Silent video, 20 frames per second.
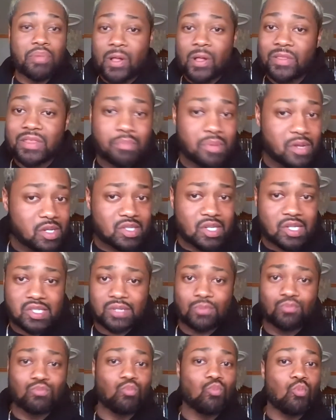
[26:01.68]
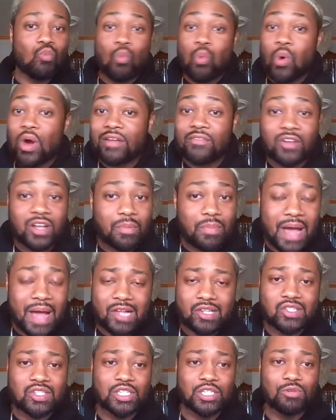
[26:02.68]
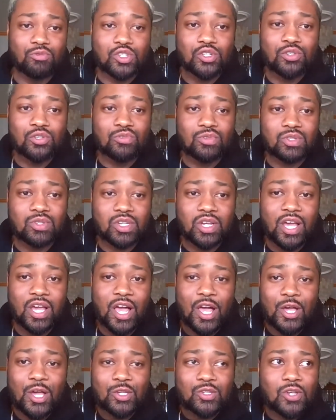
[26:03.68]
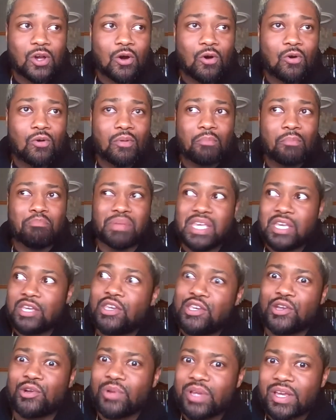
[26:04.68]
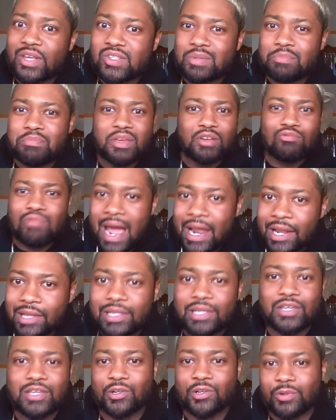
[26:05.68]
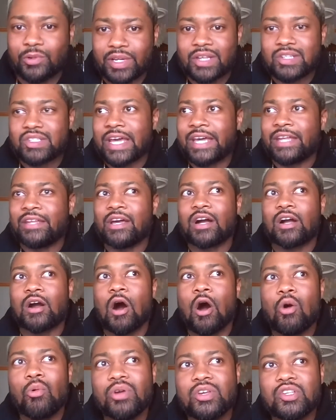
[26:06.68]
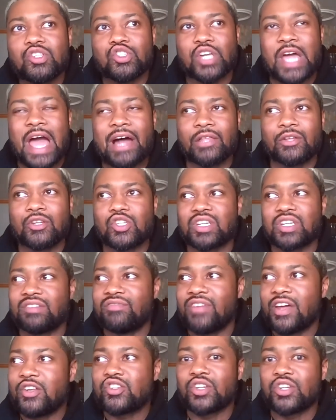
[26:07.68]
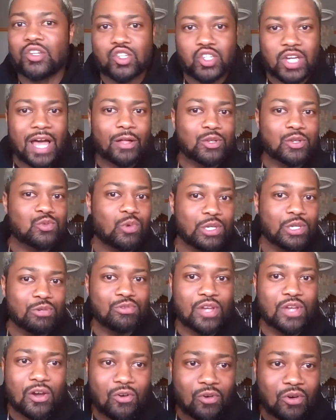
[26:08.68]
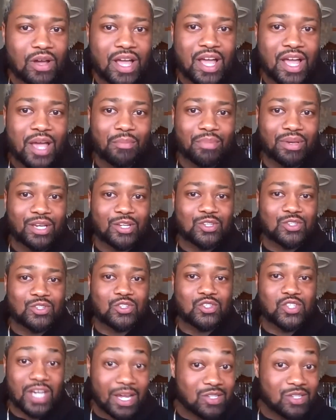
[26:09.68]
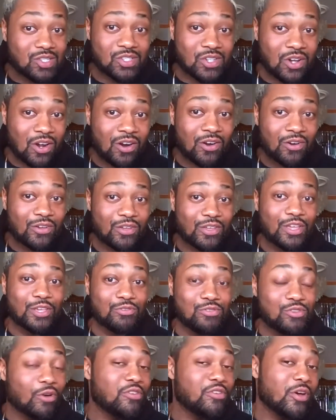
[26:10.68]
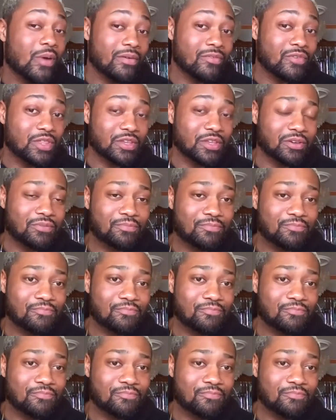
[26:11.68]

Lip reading: build the business in whatever capacity you choose. So be curious and be radically curious and always challenge convention and challenge what you do, because chances are you don't know everything.